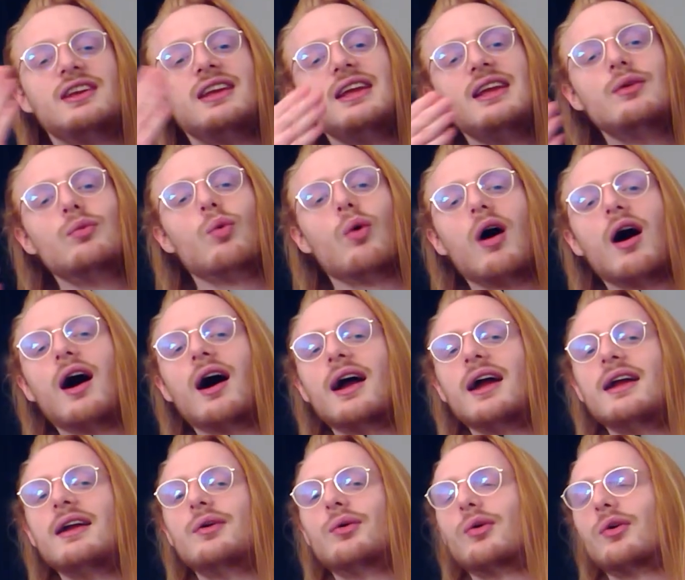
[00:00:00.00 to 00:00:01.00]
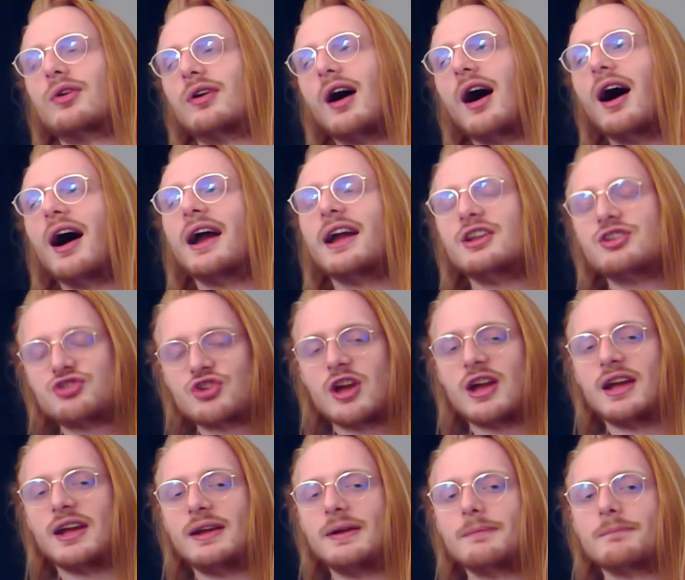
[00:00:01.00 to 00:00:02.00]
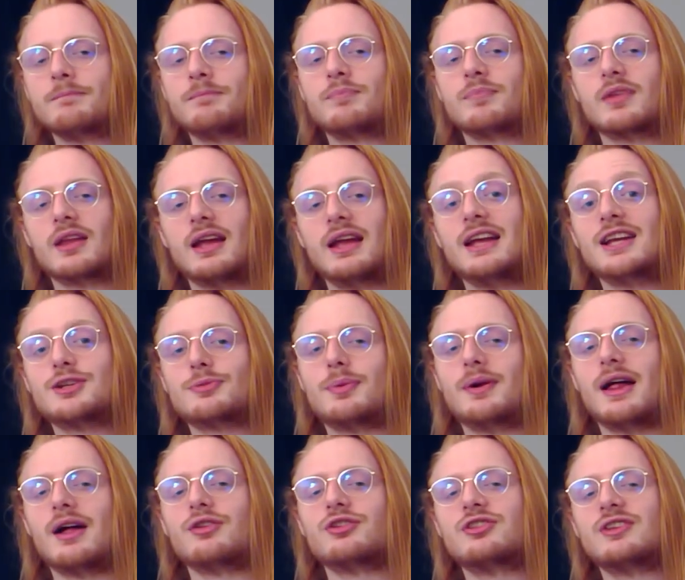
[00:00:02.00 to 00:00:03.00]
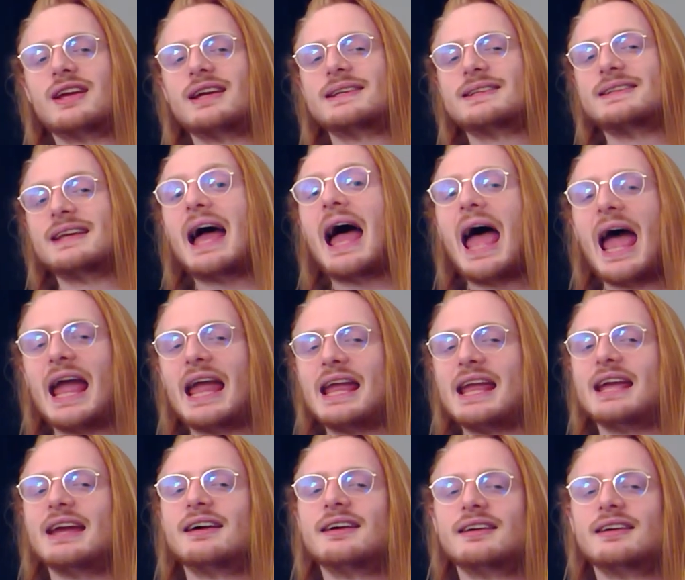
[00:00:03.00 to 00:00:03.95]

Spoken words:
EY or IJ, is pronounced as I.